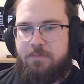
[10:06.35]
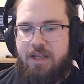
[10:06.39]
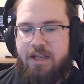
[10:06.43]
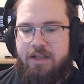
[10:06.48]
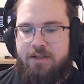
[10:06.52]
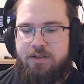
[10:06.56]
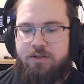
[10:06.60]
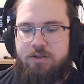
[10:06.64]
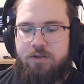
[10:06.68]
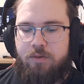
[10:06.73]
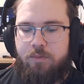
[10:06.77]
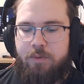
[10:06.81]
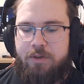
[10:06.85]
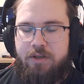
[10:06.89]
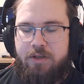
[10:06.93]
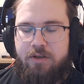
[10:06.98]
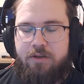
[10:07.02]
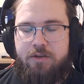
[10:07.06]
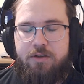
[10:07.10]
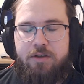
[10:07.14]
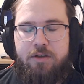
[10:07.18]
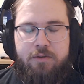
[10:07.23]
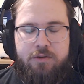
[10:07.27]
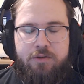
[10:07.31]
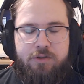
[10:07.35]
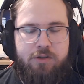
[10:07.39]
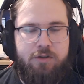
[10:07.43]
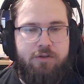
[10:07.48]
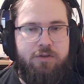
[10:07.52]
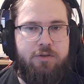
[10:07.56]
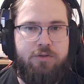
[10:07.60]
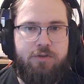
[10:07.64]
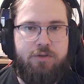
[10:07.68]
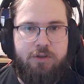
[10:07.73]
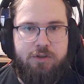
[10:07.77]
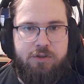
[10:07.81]
And so what you can do is you can
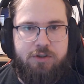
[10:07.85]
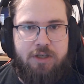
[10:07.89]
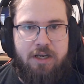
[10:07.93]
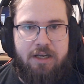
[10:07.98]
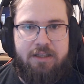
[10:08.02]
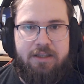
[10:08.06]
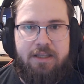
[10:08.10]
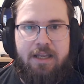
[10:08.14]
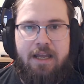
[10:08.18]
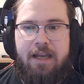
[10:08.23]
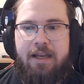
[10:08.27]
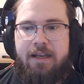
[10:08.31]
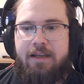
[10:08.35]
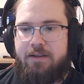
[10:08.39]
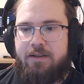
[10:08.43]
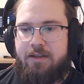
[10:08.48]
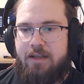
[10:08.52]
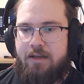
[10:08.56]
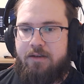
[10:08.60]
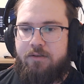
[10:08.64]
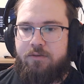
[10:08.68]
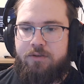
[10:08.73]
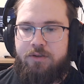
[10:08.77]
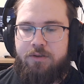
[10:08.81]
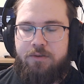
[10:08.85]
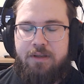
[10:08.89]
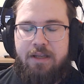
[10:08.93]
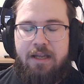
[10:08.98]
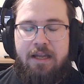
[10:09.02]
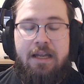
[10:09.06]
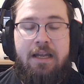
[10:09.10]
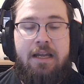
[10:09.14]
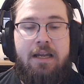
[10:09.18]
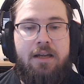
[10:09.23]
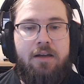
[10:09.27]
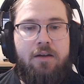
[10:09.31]
usually check that and that'll do that.